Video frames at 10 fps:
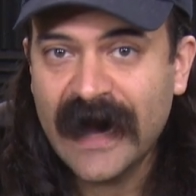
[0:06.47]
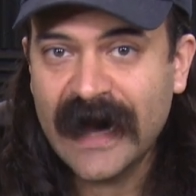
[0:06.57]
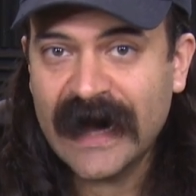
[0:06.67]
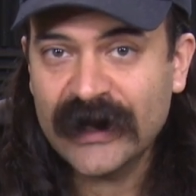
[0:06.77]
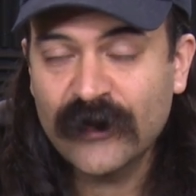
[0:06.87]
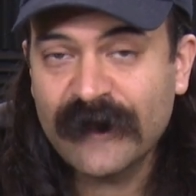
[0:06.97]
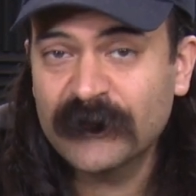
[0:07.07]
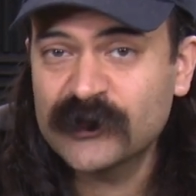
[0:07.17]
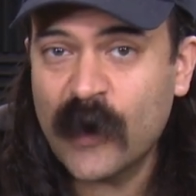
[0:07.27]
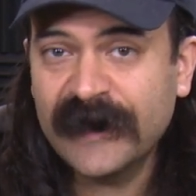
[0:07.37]
uh,
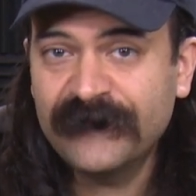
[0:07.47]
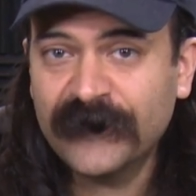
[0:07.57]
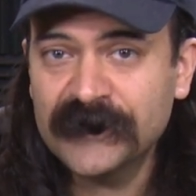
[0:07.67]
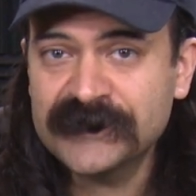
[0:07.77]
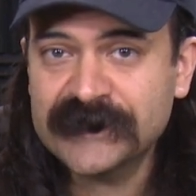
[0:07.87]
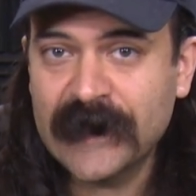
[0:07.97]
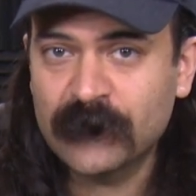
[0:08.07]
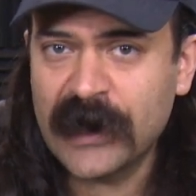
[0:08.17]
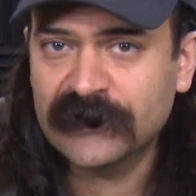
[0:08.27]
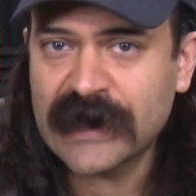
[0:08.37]
November 21st, and
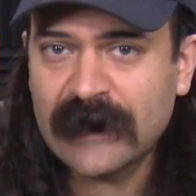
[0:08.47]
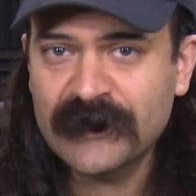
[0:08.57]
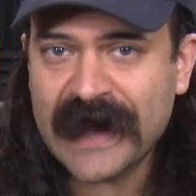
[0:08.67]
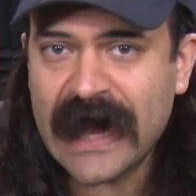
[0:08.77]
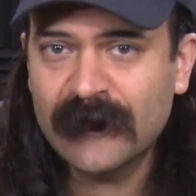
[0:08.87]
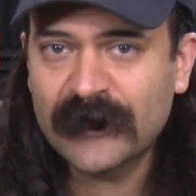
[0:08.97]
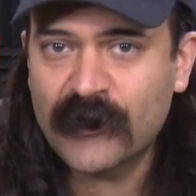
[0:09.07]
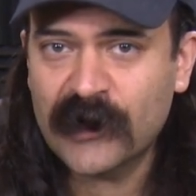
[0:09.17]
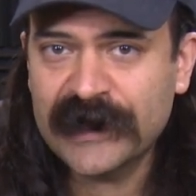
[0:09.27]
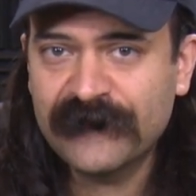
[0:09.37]
we are talking with Al
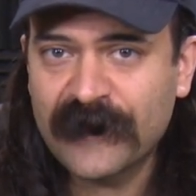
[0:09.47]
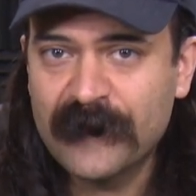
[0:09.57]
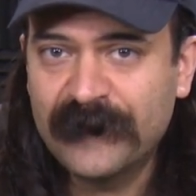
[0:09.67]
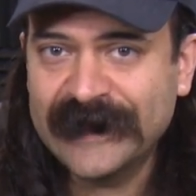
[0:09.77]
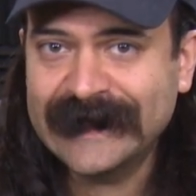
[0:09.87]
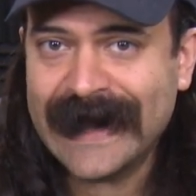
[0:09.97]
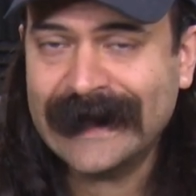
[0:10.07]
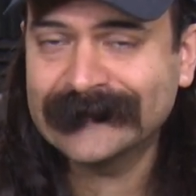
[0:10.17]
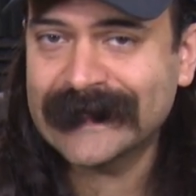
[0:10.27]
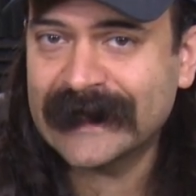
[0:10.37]
McMordie from
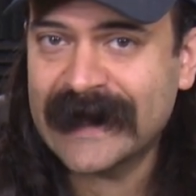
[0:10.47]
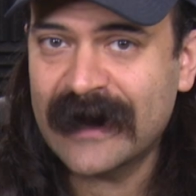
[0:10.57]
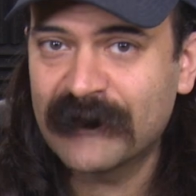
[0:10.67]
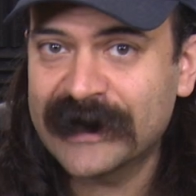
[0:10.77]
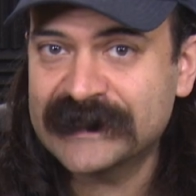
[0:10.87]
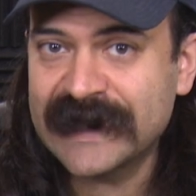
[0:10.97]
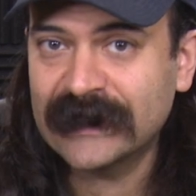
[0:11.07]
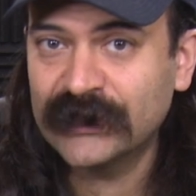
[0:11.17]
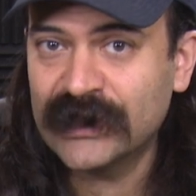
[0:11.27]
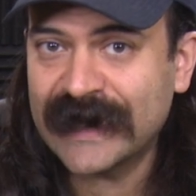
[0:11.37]
BigAl.com. We're going to take
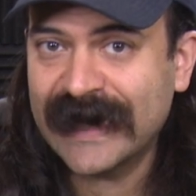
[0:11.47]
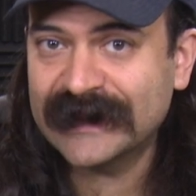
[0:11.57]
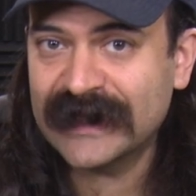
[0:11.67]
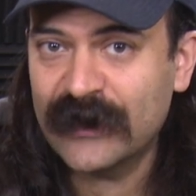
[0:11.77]
a look at the